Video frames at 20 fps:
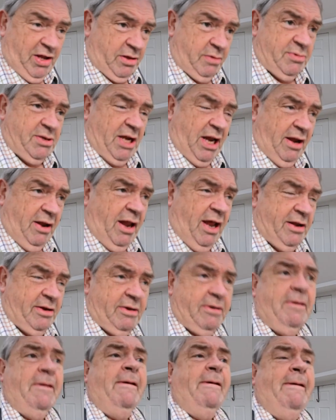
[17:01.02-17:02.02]
them second hand.
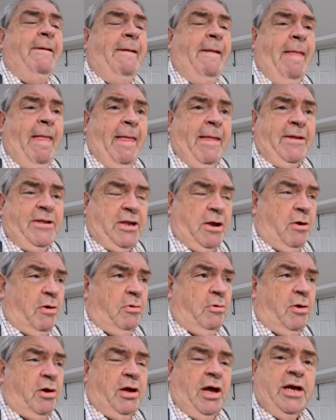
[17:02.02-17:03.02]

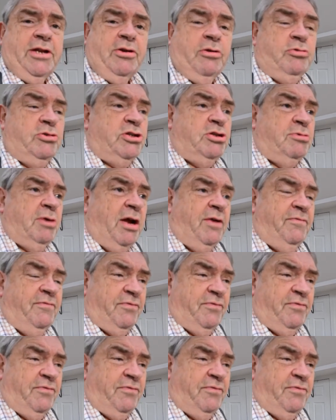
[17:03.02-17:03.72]
So I'd hunt around